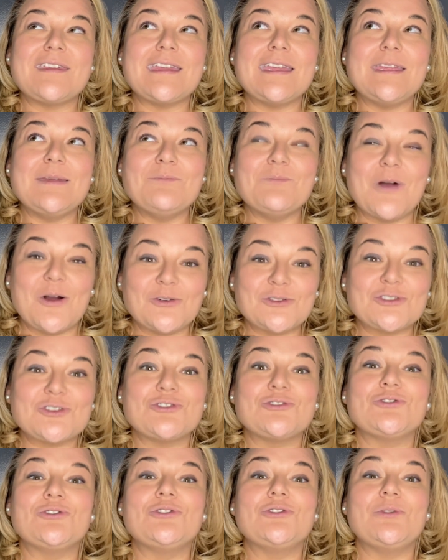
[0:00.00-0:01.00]

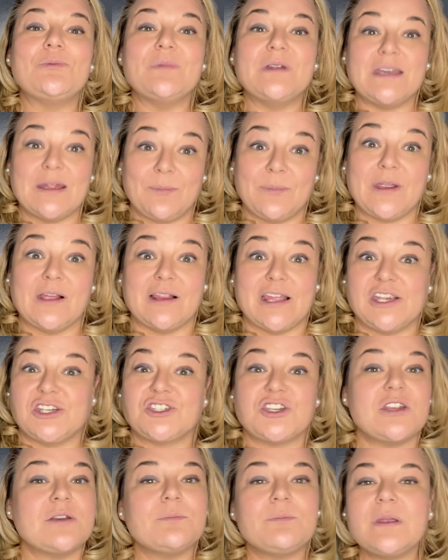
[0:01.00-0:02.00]
emotional
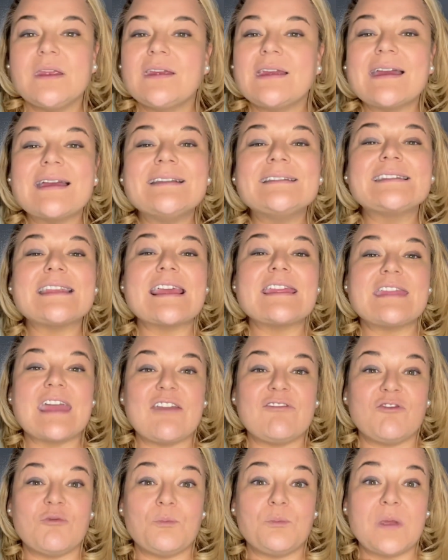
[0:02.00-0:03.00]
manipulation because
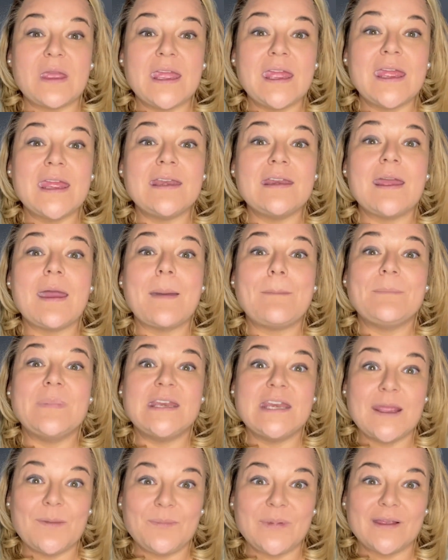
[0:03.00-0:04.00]
they've been
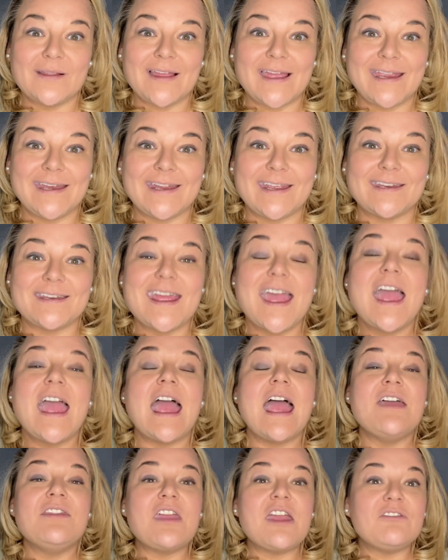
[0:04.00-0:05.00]
manipulated
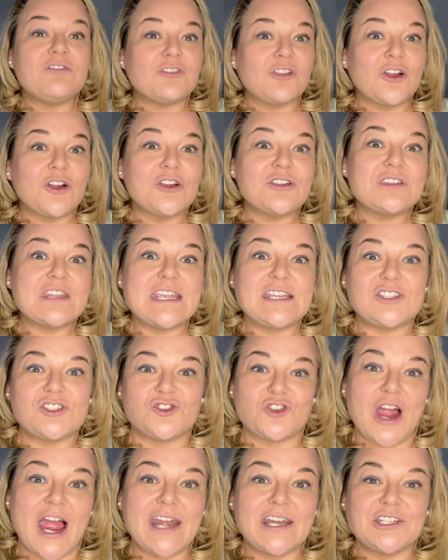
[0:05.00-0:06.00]
and they've learned these
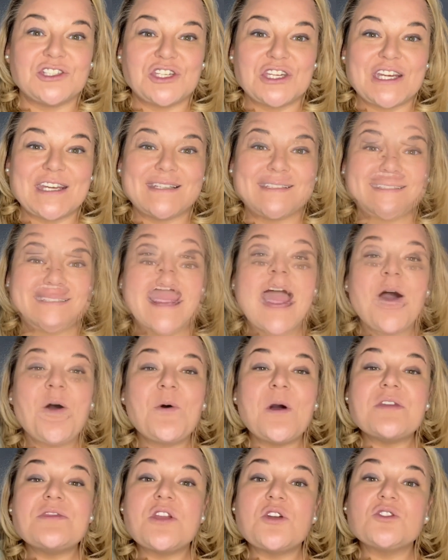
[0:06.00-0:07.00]
strategies.
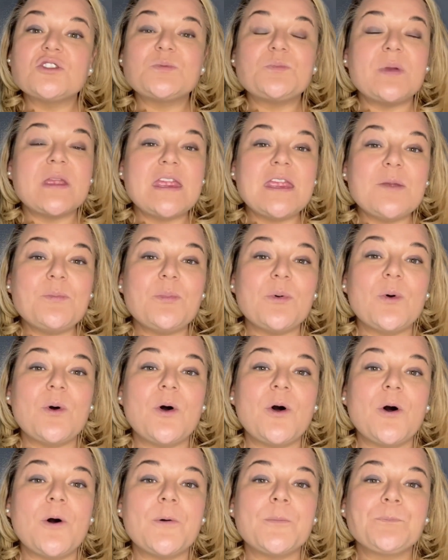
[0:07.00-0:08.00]
Now, there's
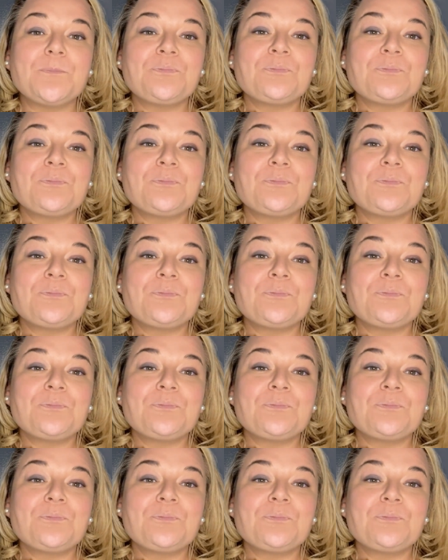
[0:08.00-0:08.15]
people